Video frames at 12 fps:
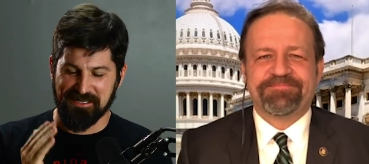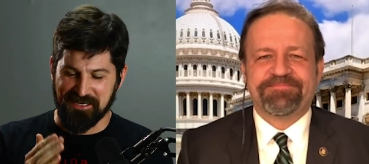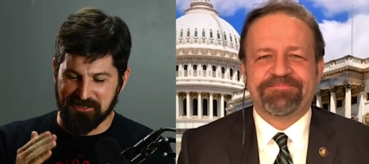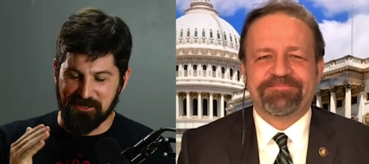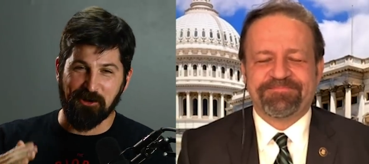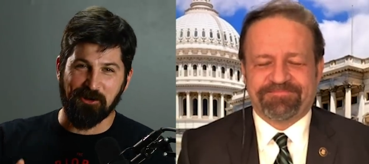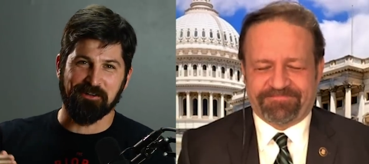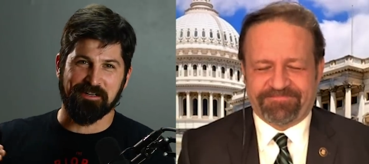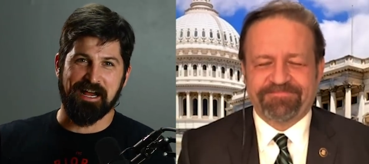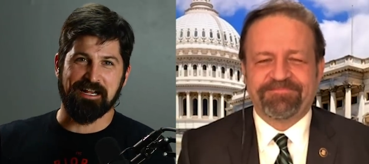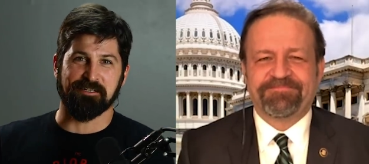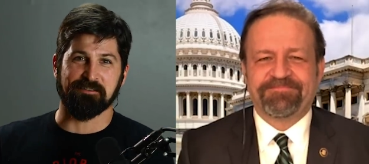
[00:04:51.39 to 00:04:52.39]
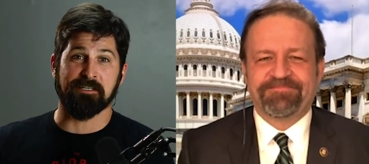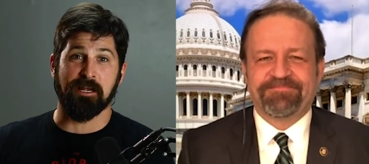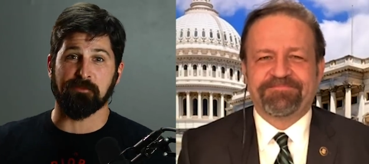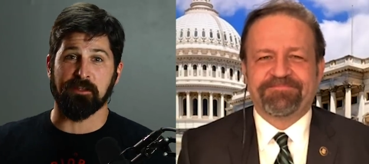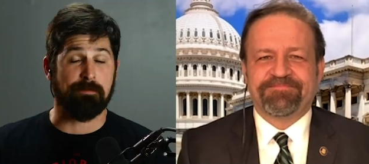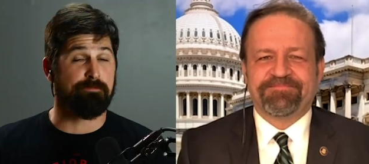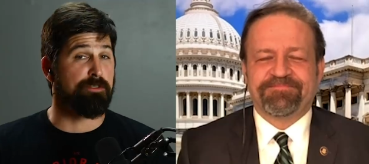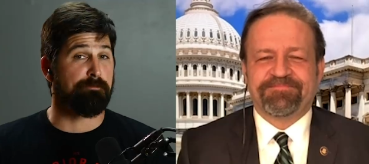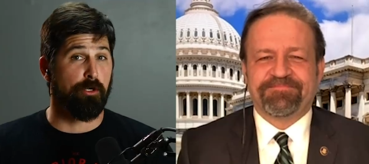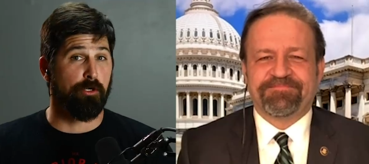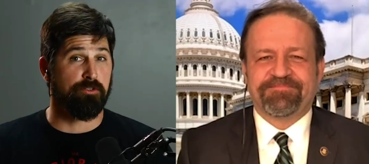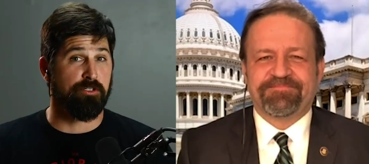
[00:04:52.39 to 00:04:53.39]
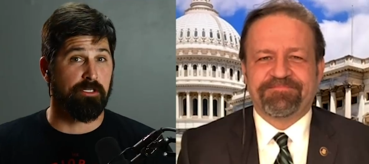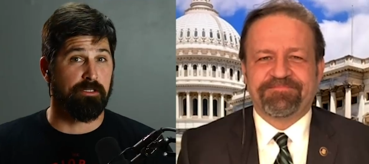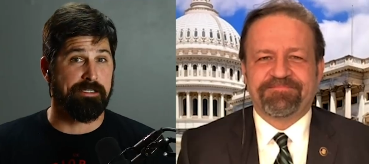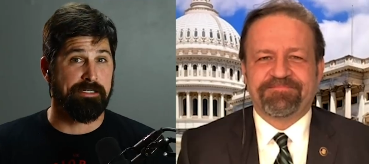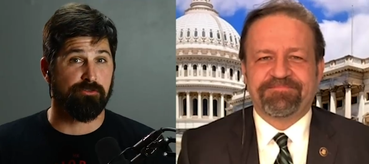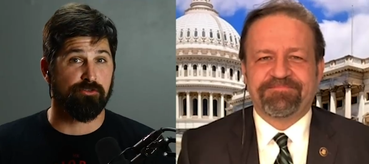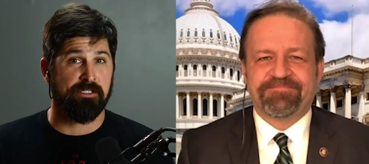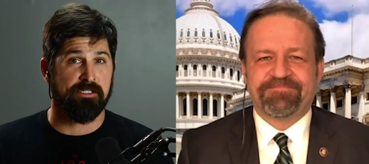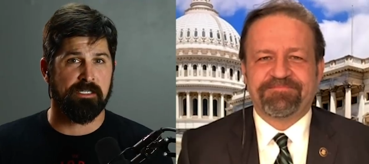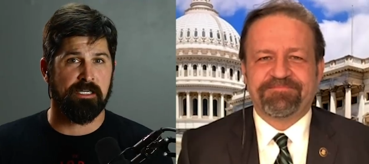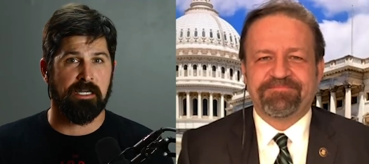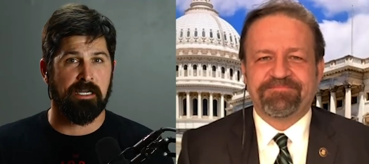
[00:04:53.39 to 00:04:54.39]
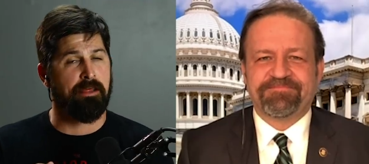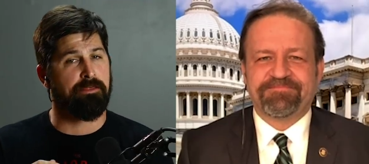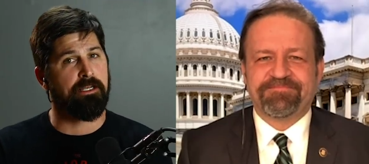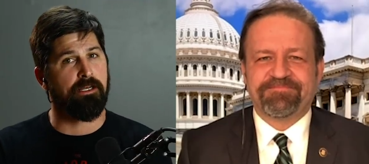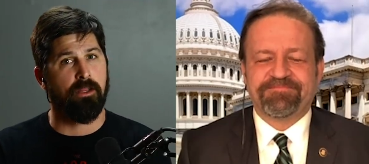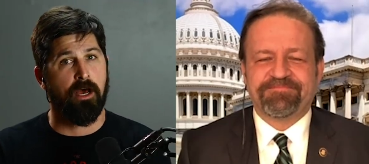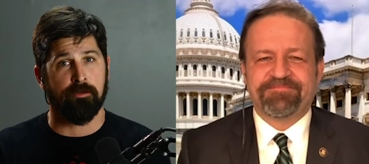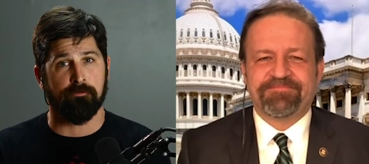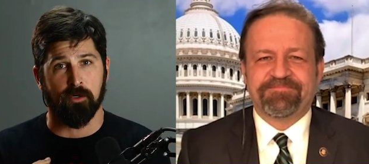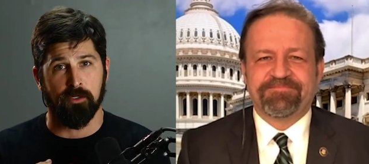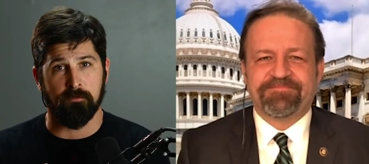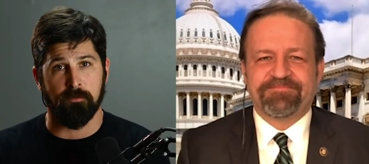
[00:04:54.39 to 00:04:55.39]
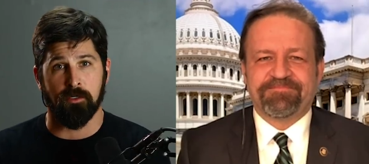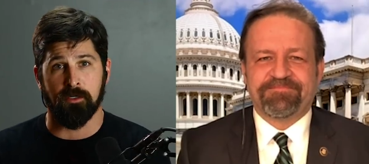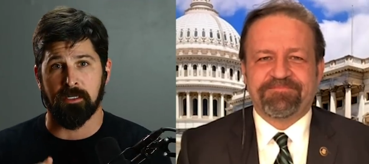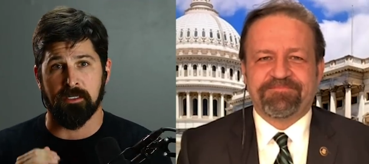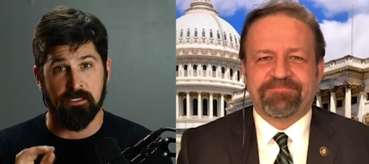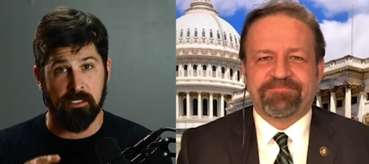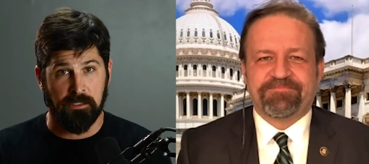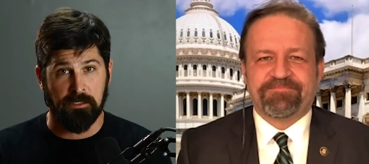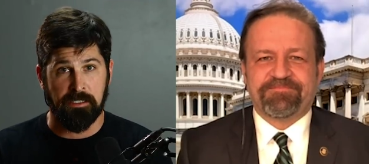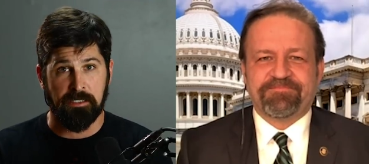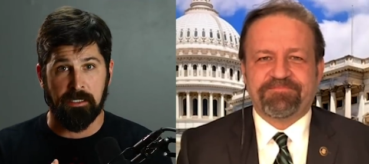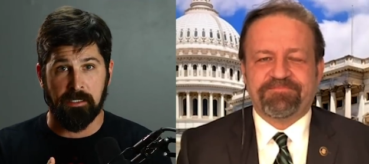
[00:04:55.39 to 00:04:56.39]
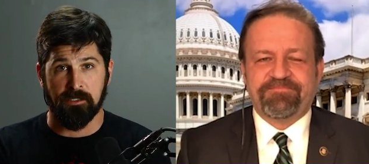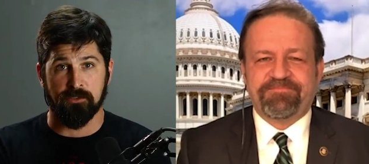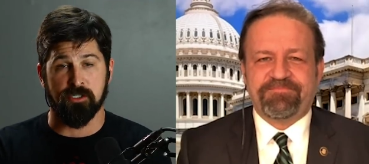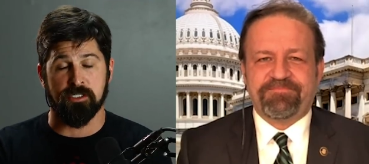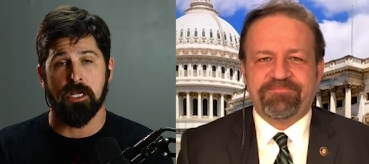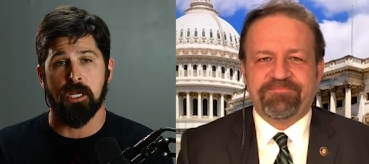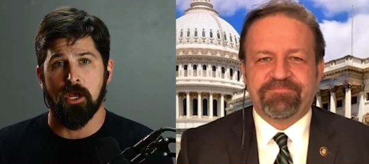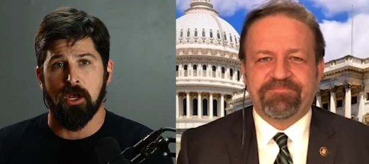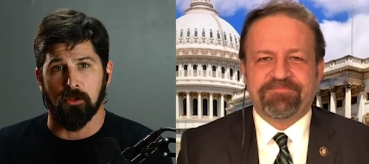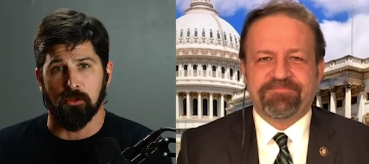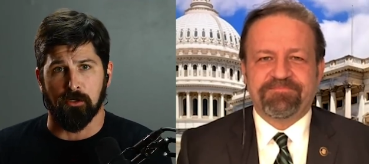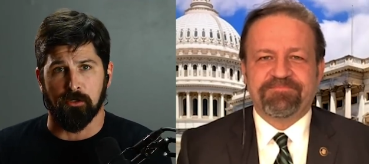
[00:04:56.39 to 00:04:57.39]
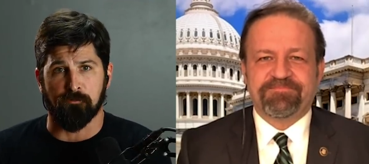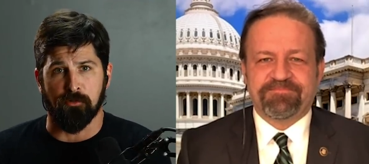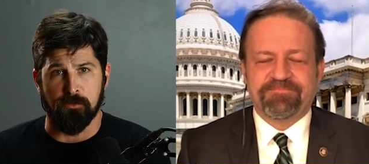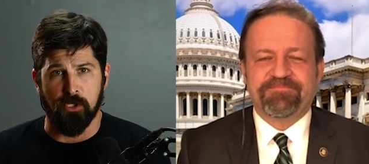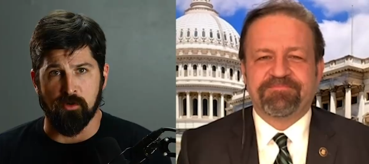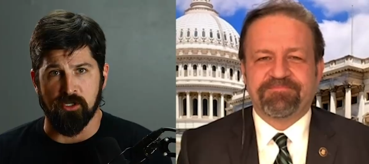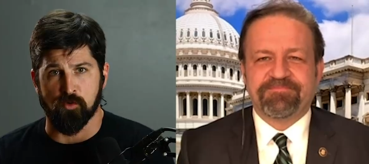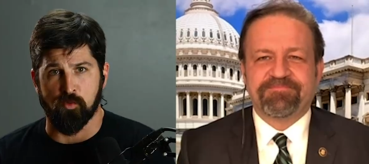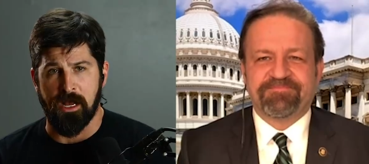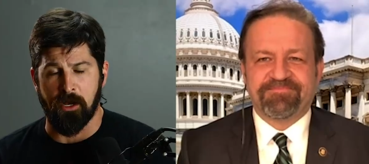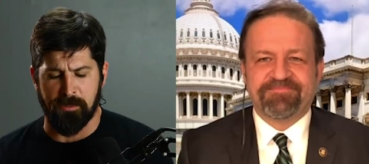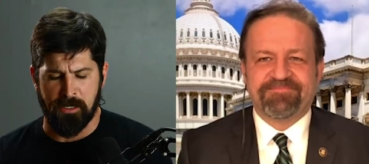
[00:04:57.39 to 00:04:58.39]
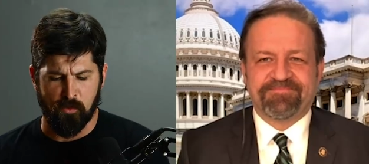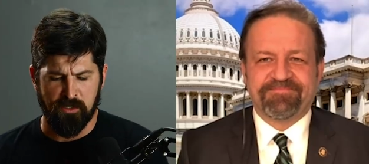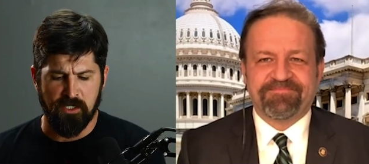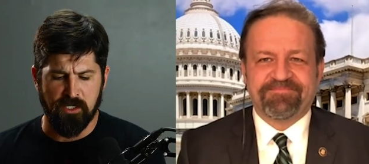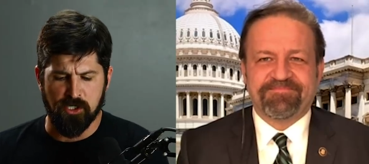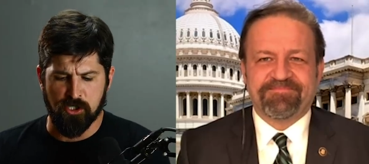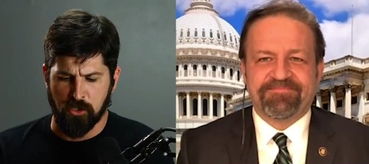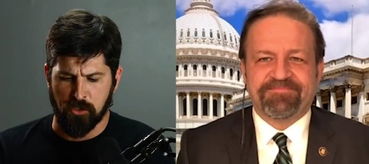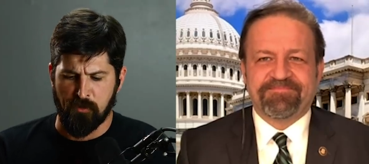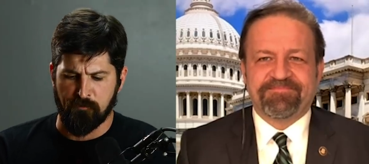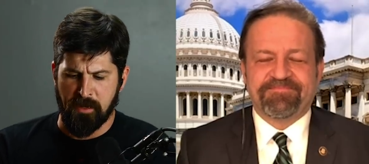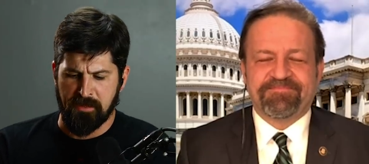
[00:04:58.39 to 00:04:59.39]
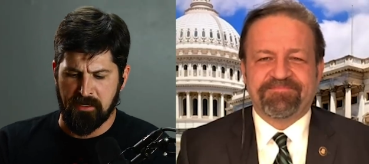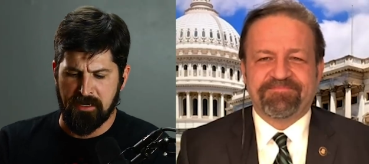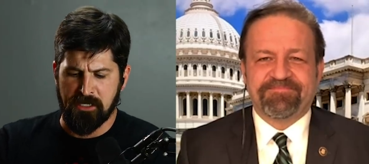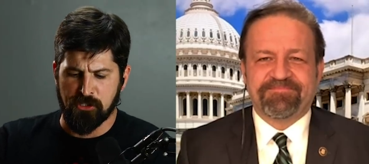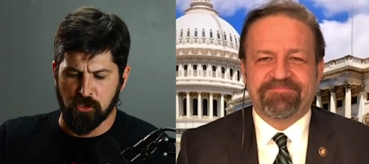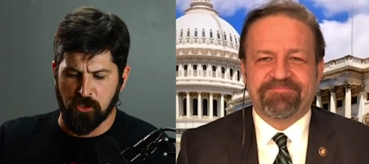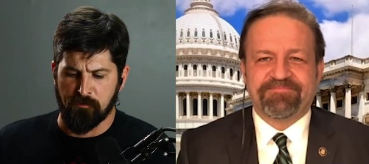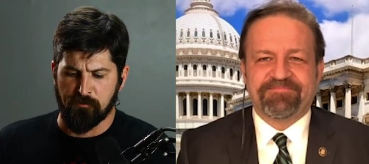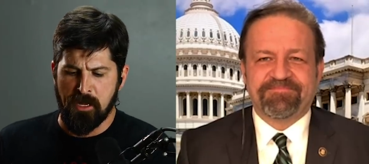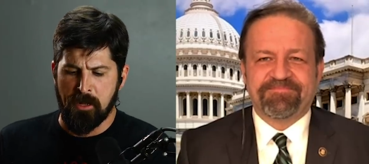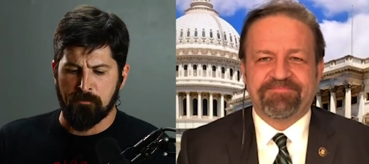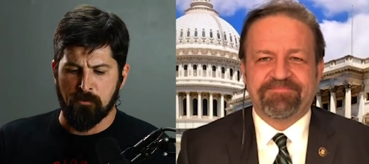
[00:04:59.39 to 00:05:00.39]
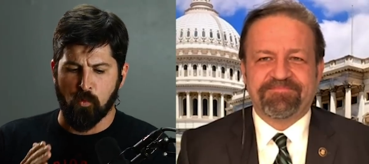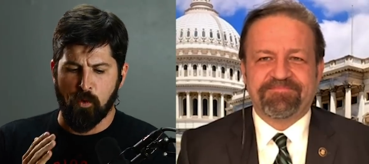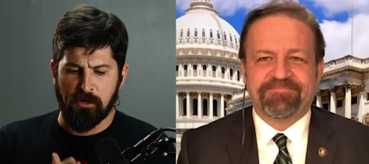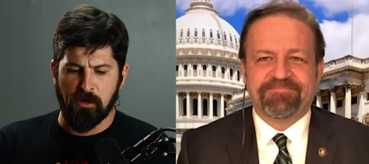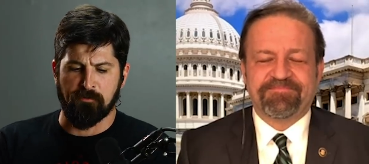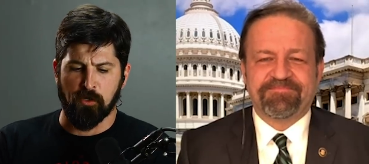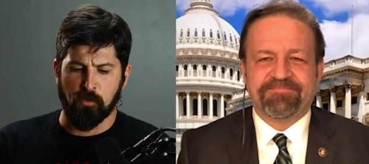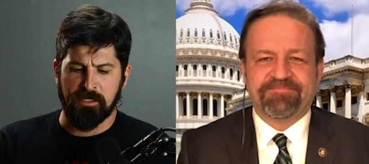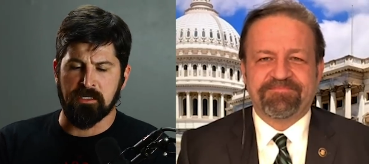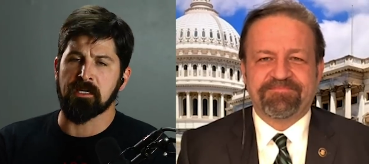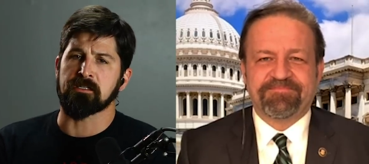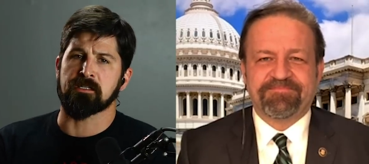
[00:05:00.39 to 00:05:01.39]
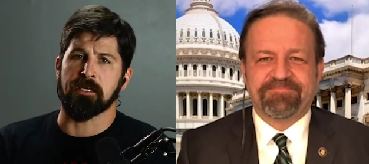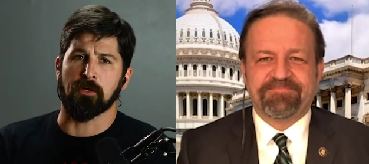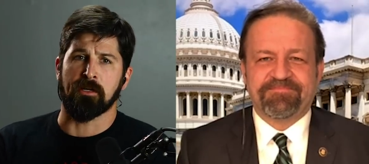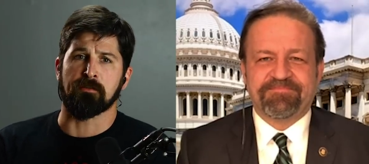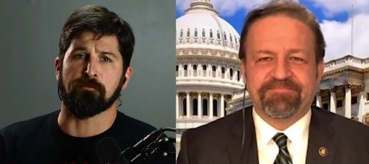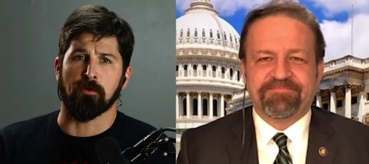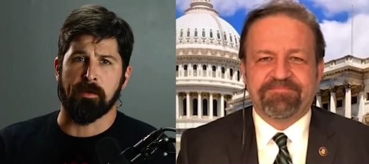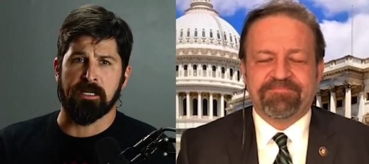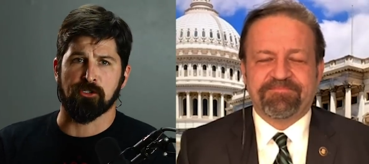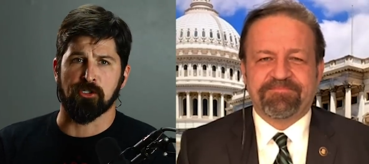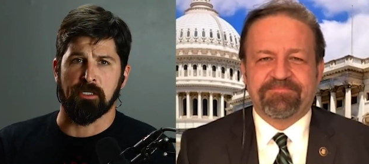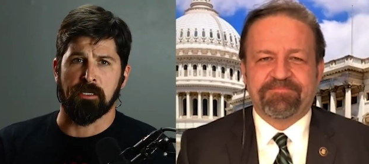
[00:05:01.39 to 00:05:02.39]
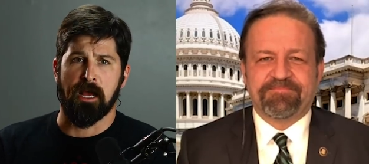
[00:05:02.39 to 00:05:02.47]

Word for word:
Speaker 1: and get to all kinds of stuff that I'm just personally interested in. I think a lot of our community is going to lean in and just learn from you as well. But I wanted to start off by the nature of where everyone gets their information.